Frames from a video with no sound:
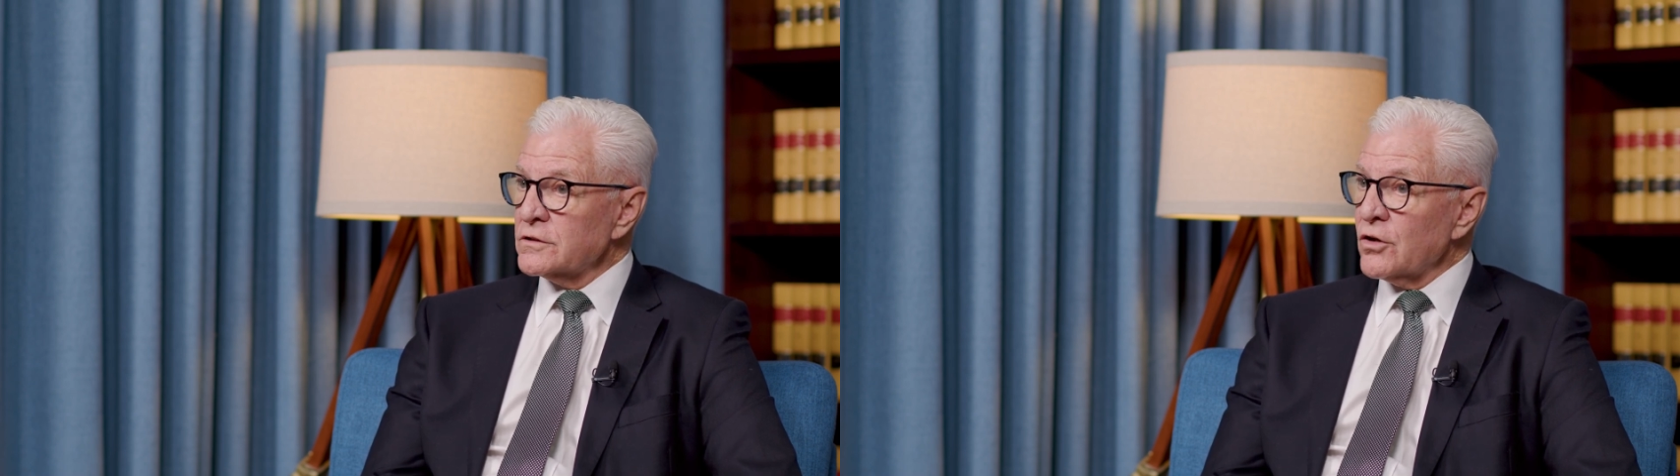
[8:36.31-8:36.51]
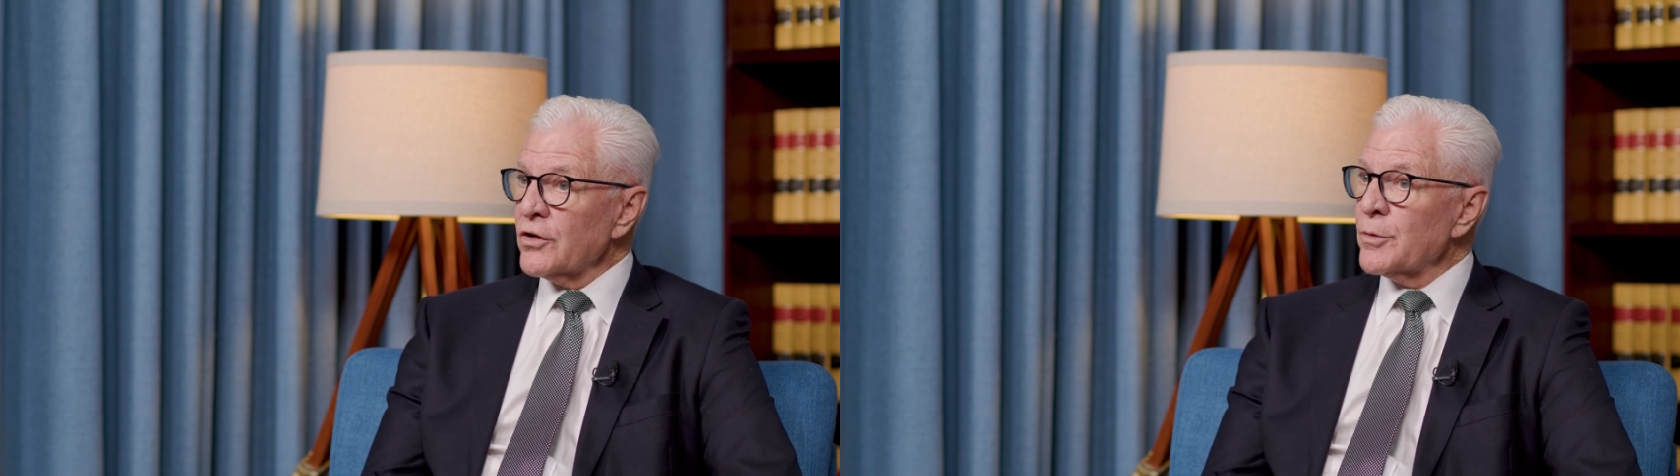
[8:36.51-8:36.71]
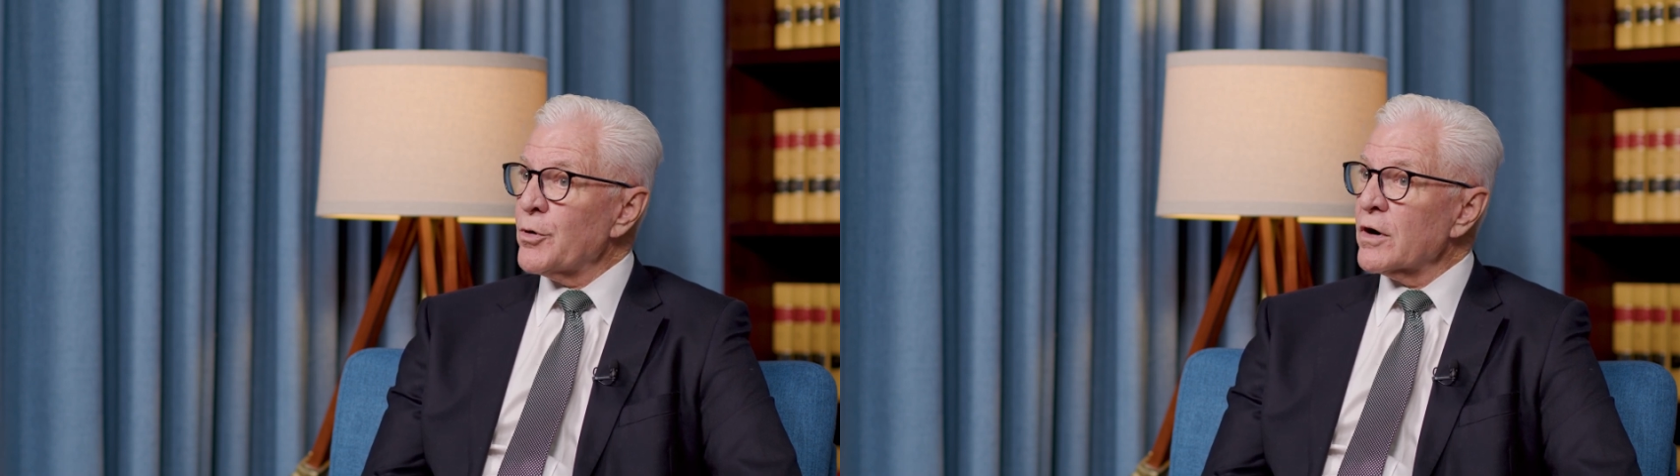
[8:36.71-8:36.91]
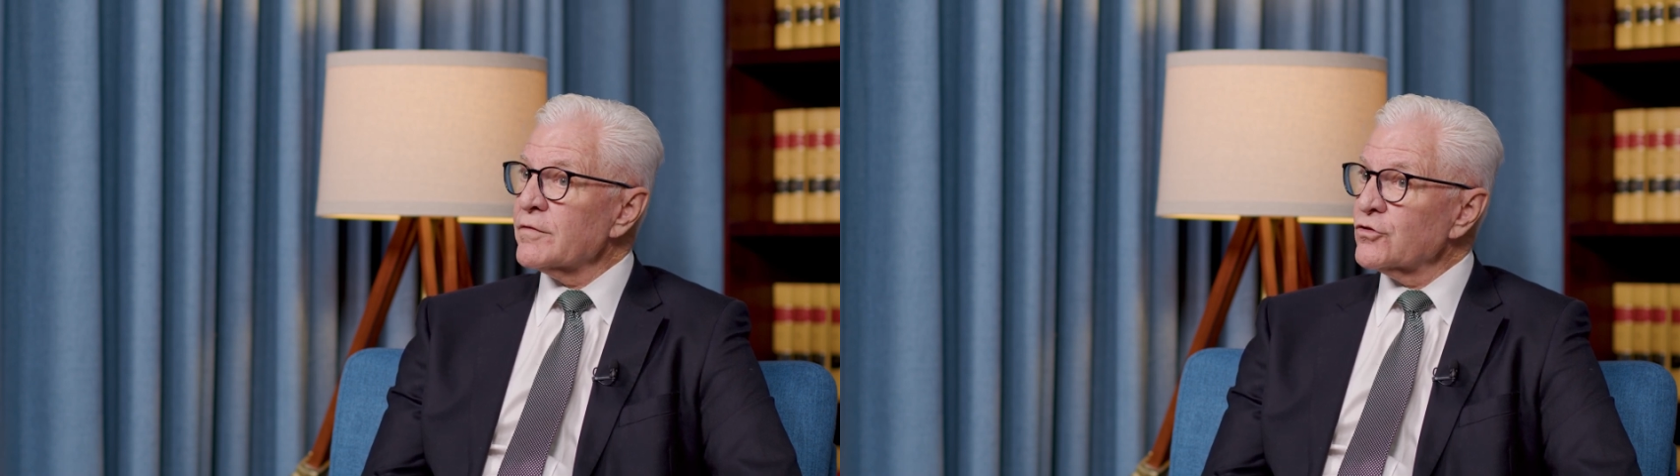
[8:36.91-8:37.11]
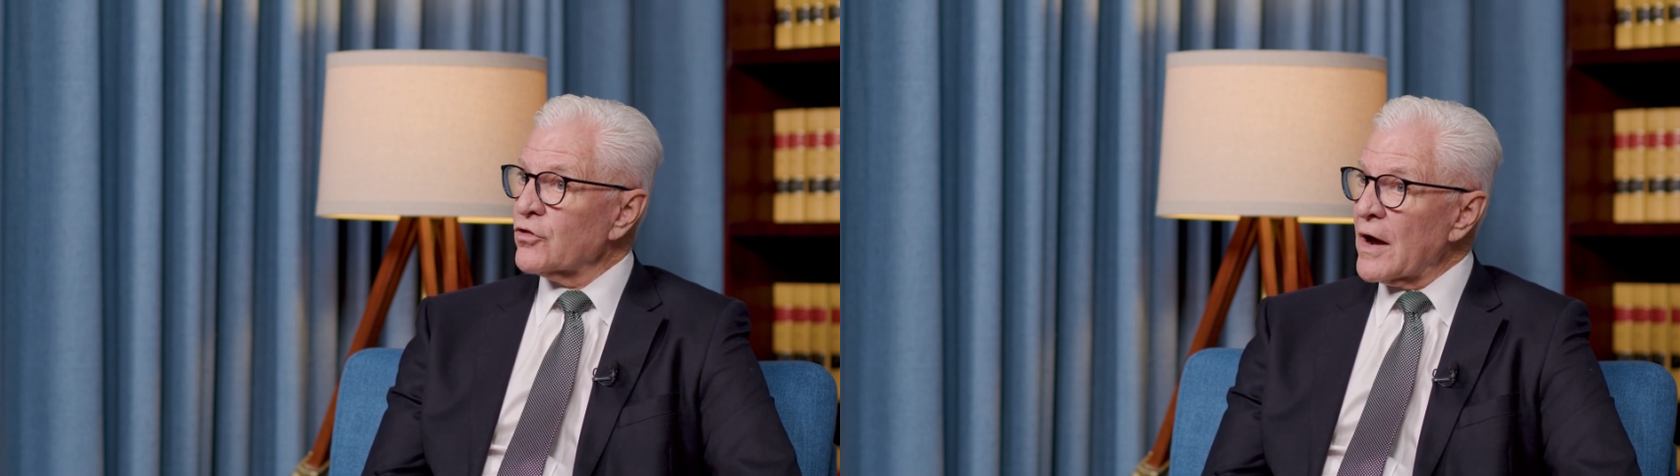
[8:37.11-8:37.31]
on the part of
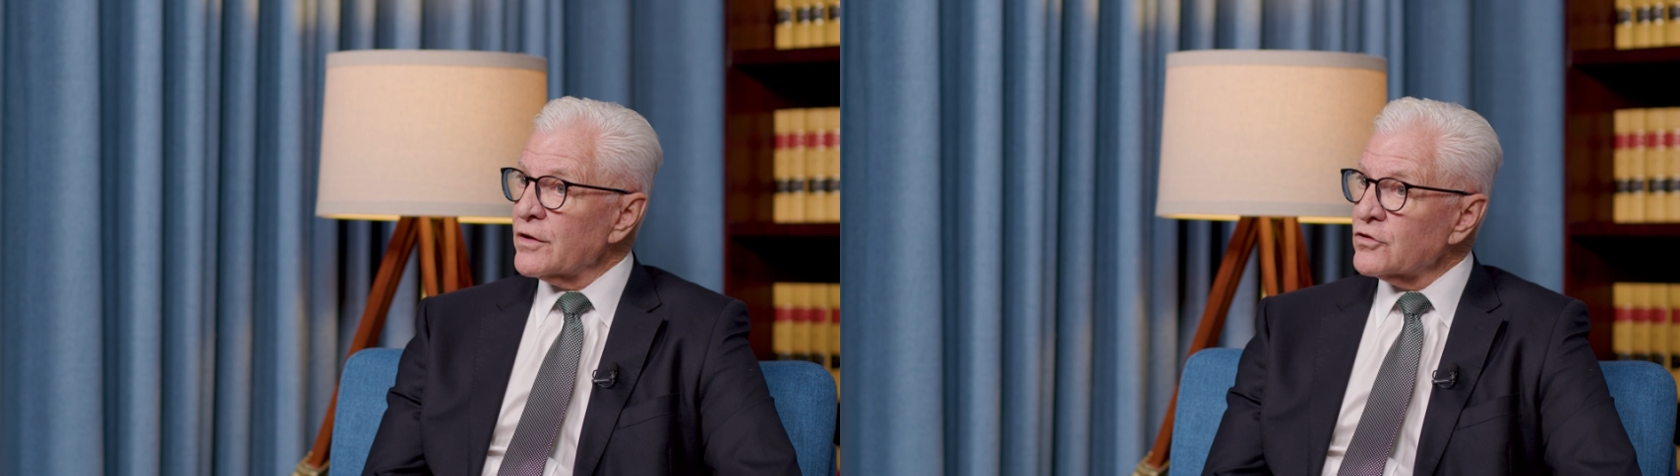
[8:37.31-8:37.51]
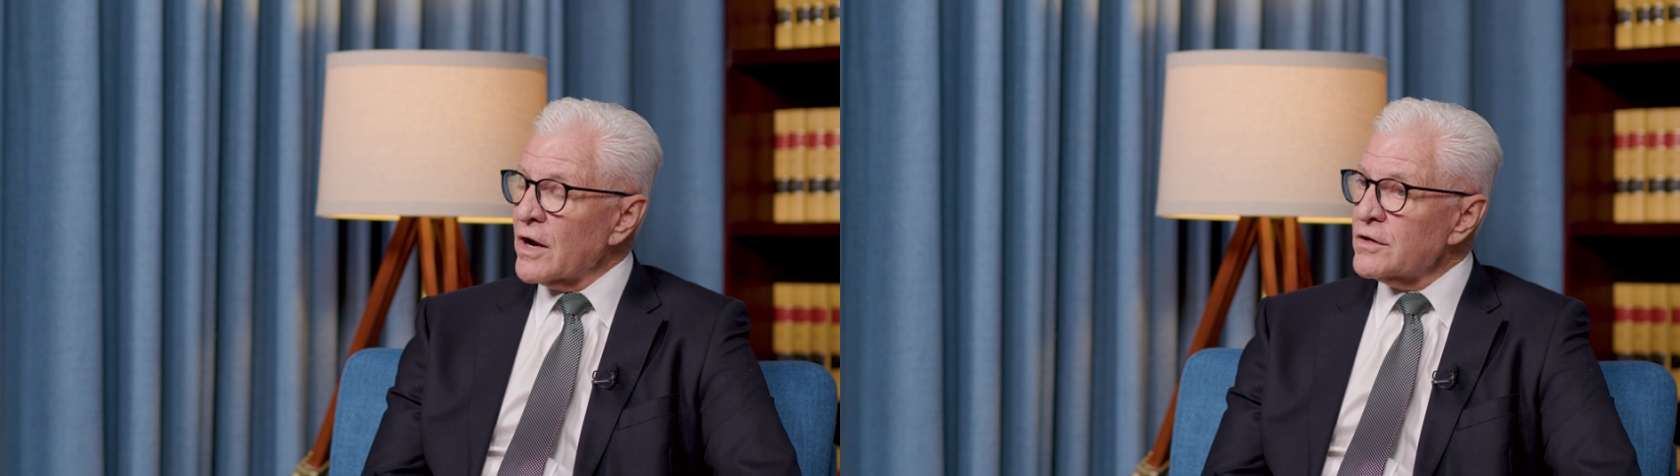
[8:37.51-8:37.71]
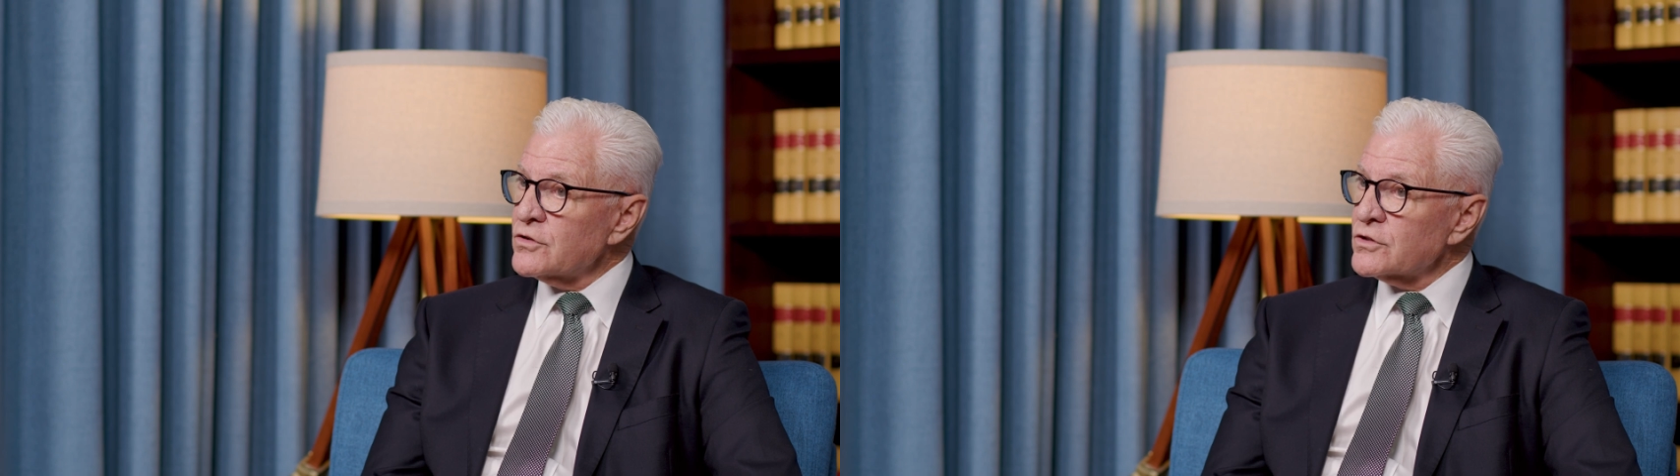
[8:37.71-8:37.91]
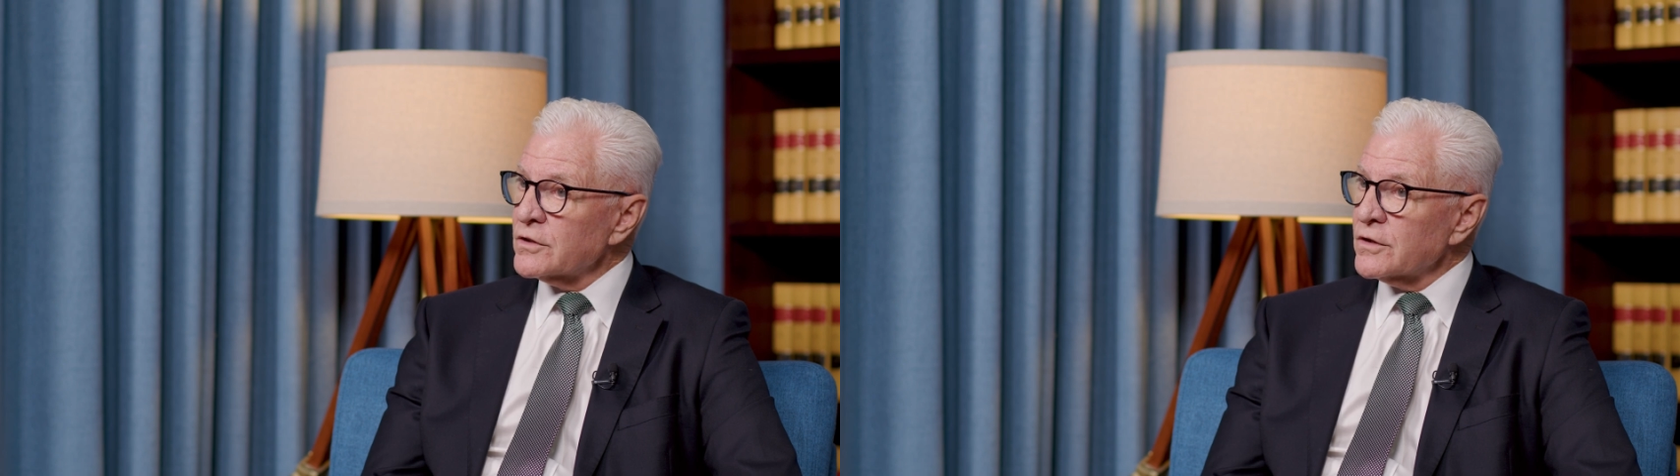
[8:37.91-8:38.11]
the trial judge.